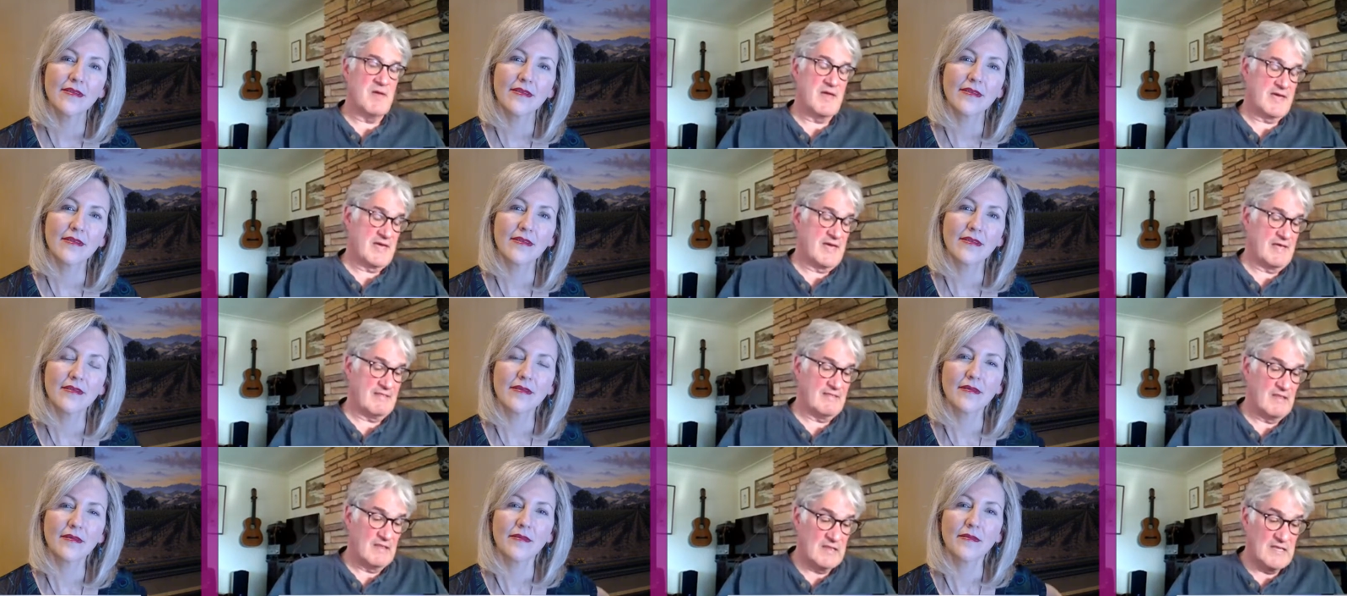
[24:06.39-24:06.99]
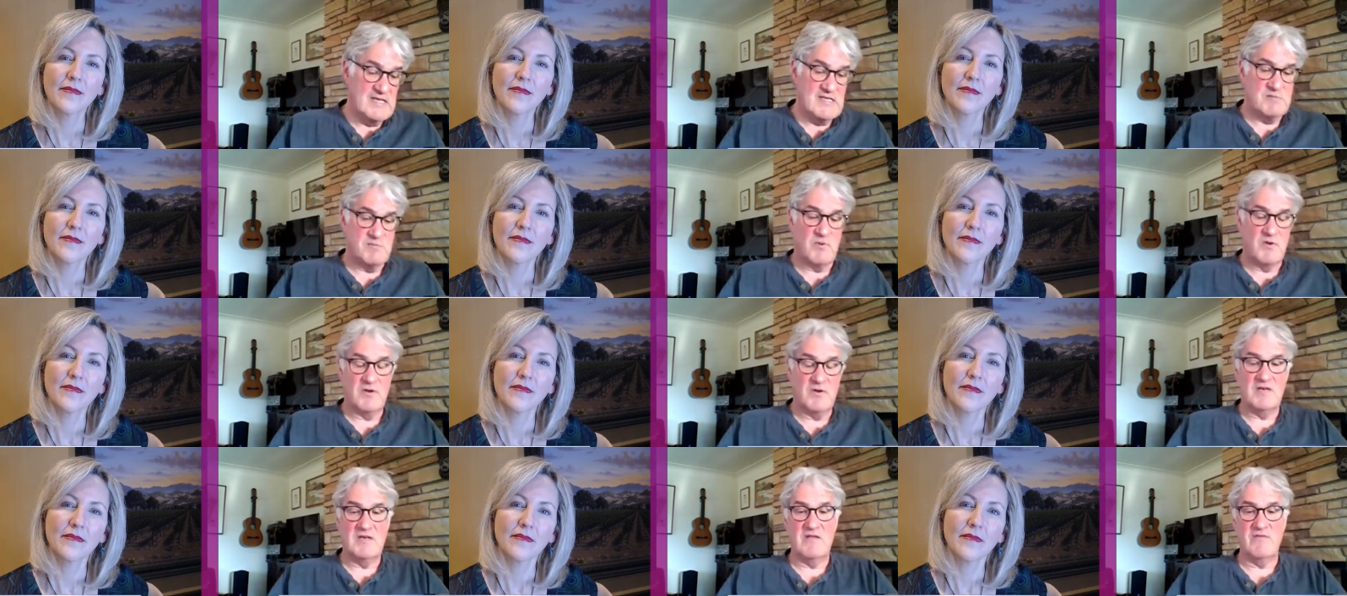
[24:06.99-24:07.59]
Speaker 1: We're making the
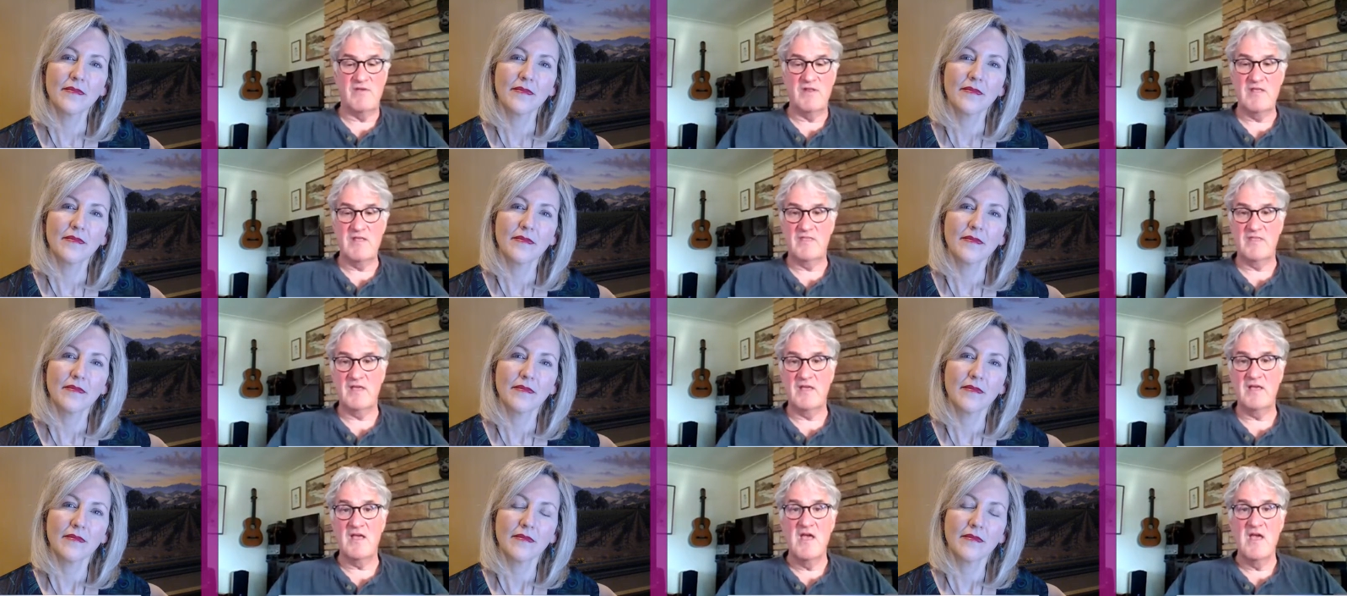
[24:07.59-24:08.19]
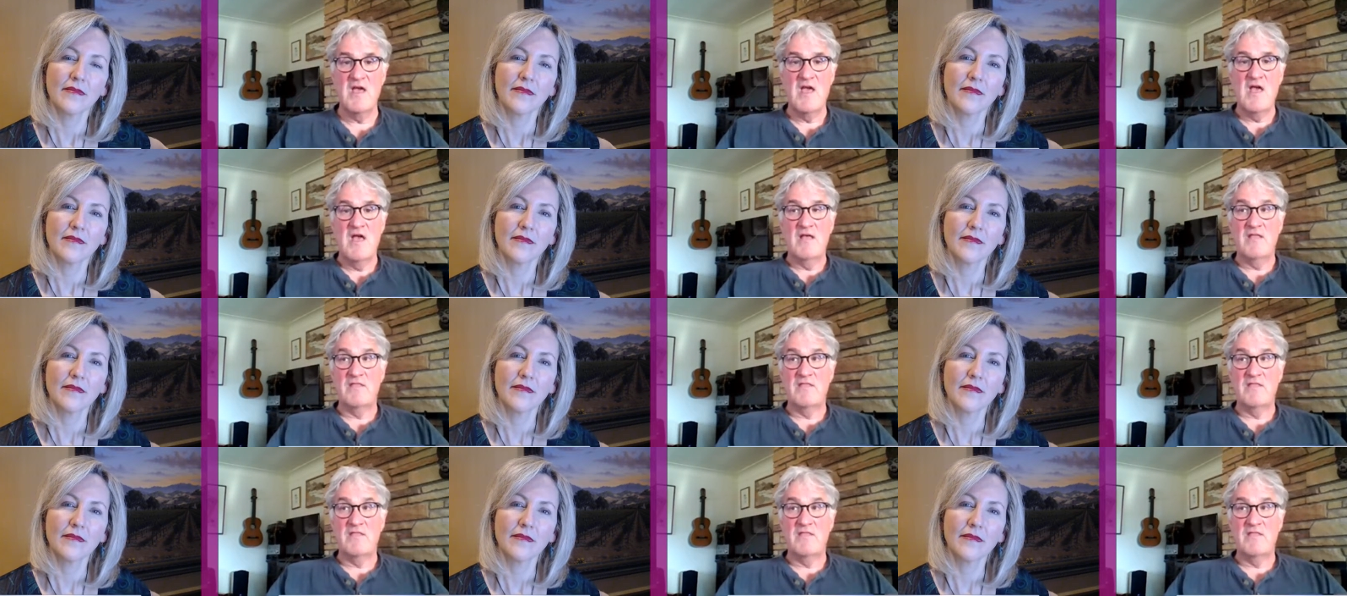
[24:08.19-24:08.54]
least Burgundy of anything.